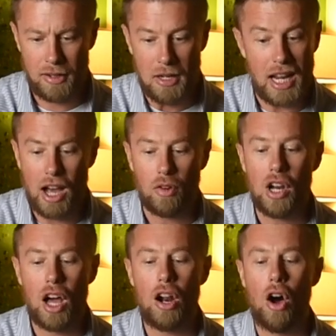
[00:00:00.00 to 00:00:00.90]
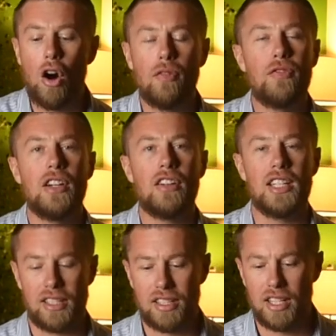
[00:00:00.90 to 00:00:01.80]
Now, not all fear
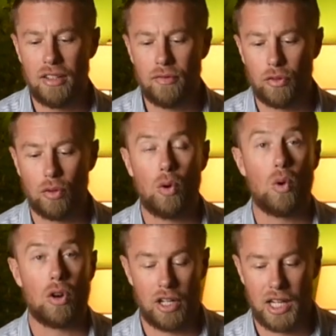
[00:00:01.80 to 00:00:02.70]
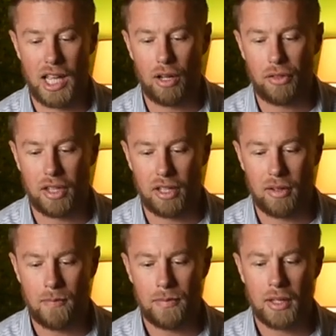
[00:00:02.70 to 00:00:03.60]
is sinful or unhealthy.
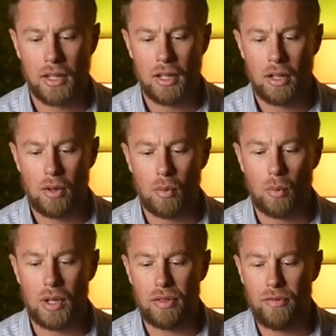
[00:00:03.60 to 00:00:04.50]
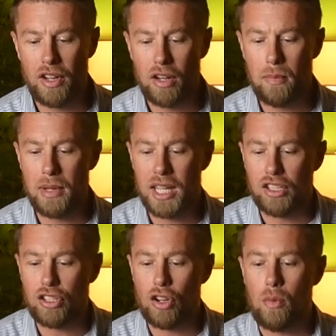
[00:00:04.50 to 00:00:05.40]
With fear being
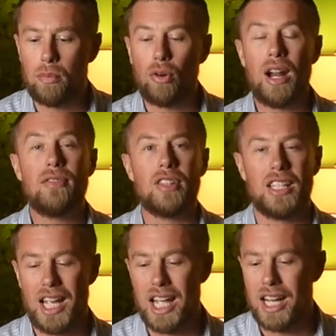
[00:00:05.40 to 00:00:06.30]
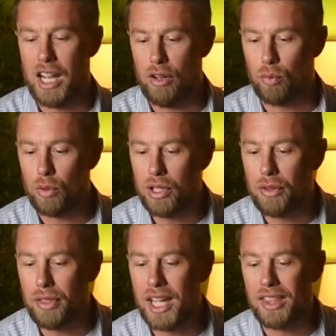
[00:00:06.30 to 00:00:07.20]
so prevalent and a real
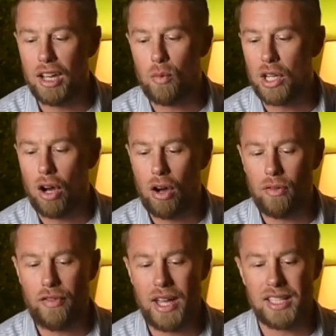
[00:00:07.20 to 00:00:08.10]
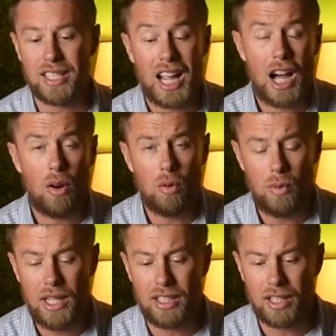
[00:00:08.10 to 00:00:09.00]
thing that we all face, how are
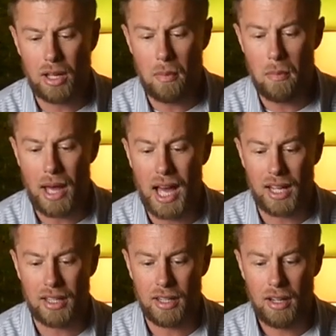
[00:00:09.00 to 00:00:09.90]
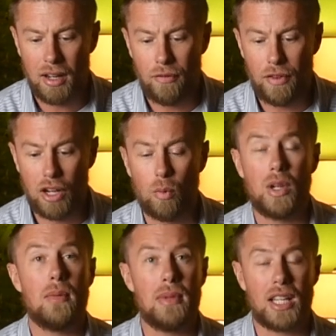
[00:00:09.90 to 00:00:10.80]
we to combat fear
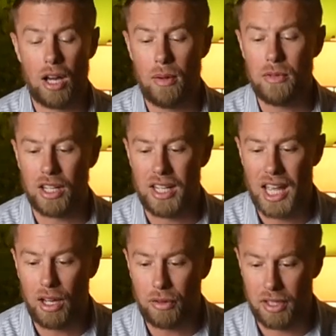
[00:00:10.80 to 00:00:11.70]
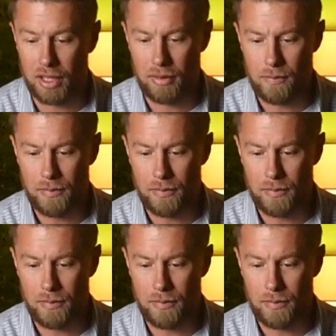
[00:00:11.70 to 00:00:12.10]
when it becomes unhealthy?